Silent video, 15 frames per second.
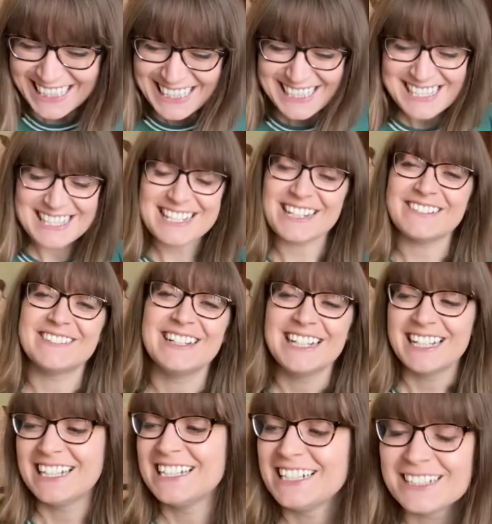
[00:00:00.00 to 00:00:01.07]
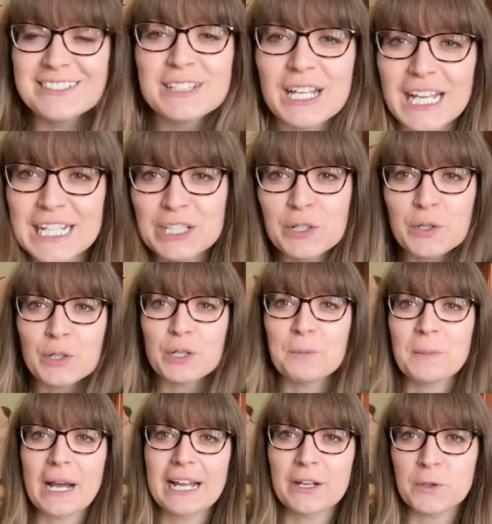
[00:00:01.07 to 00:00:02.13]
So ignore
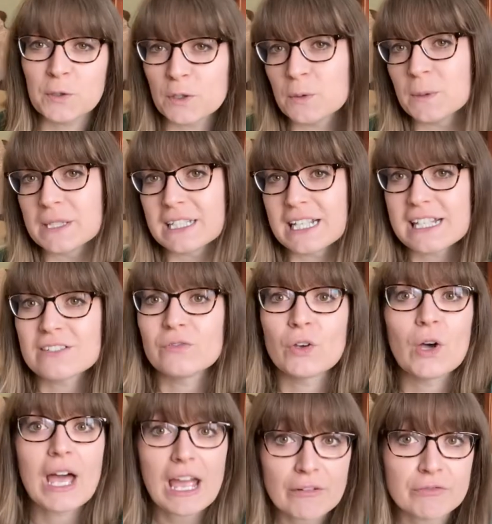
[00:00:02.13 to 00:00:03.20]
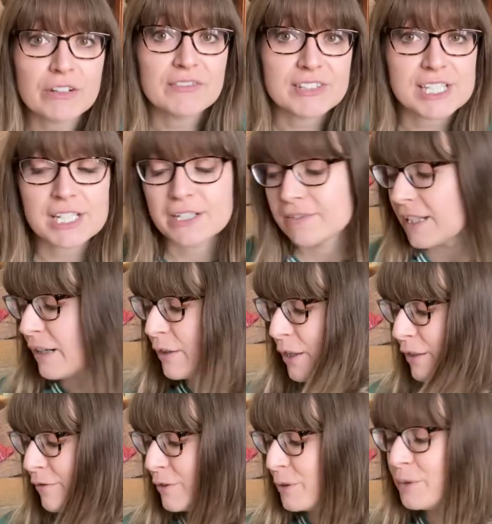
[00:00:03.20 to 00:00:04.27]
my awkwardness for every video now
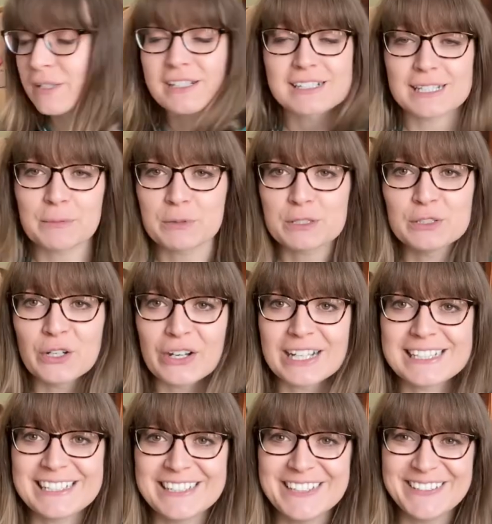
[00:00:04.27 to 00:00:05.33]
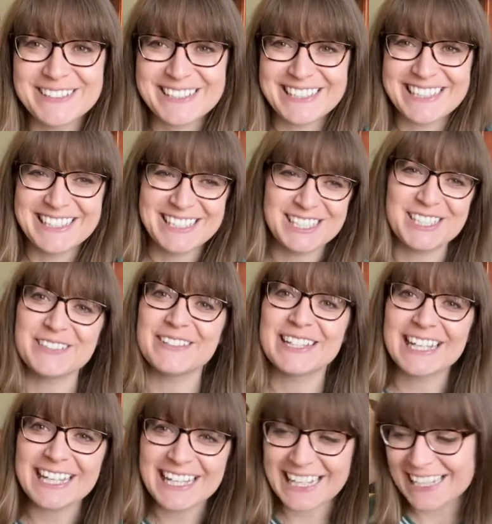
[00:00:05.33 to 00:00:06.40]
going forward, because I'm just not getting used to doing
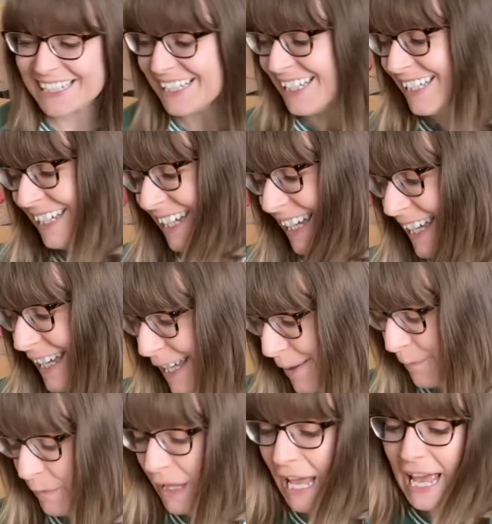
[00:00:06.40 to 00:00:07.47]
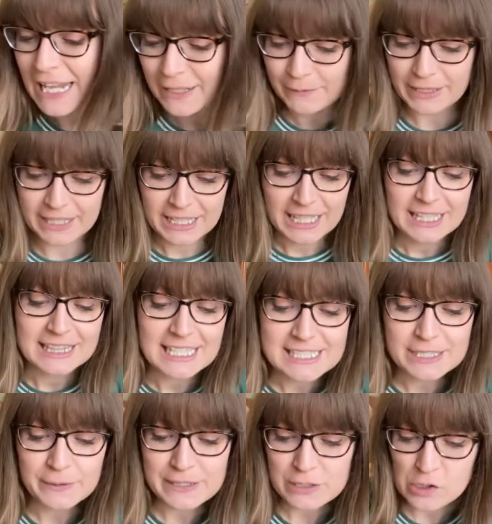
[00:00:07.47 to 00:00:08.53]
it again. Anyway, let's
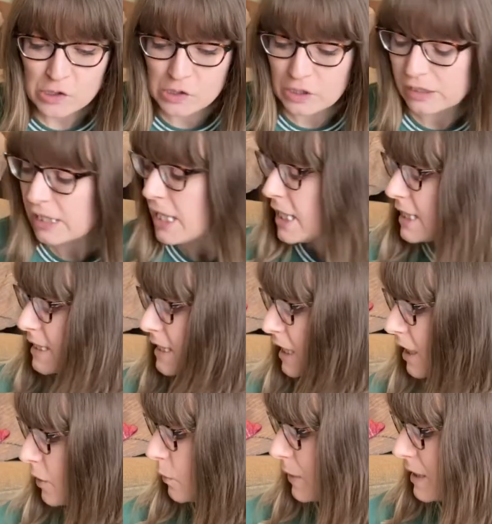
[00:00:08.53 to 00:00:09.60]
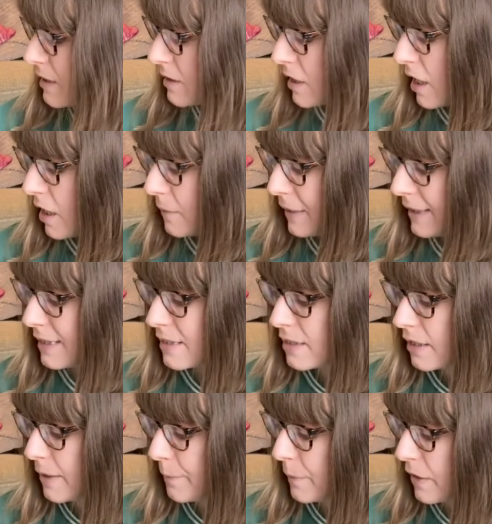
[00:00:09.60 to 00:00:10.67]
go into haul. So we'll start with
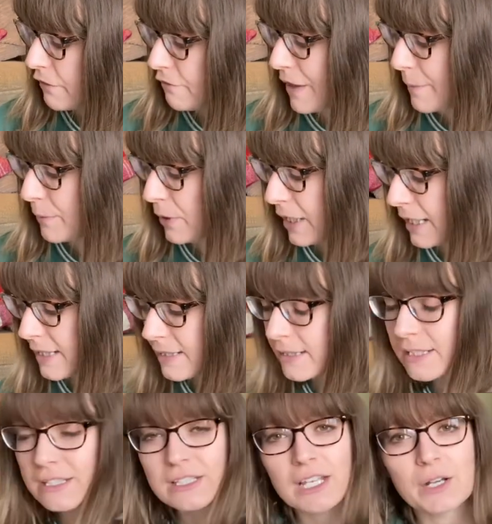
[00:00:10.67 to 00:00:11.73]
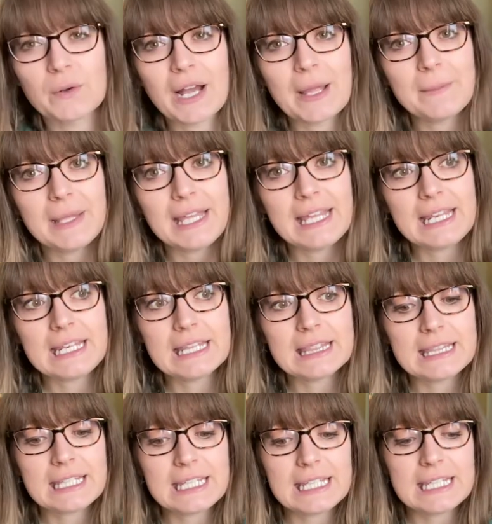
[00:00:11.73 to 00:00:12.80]
some fabrics. So I'm in
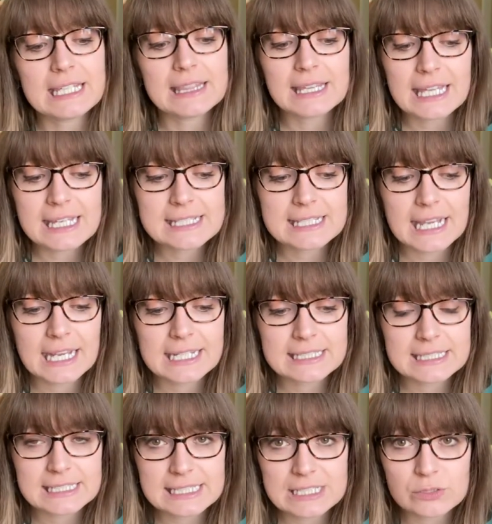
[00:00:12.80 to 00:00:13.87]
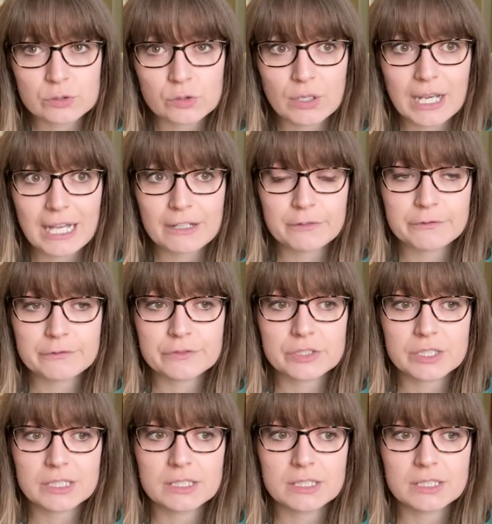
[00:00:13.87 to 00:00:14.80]
the Lakeside Needlecraft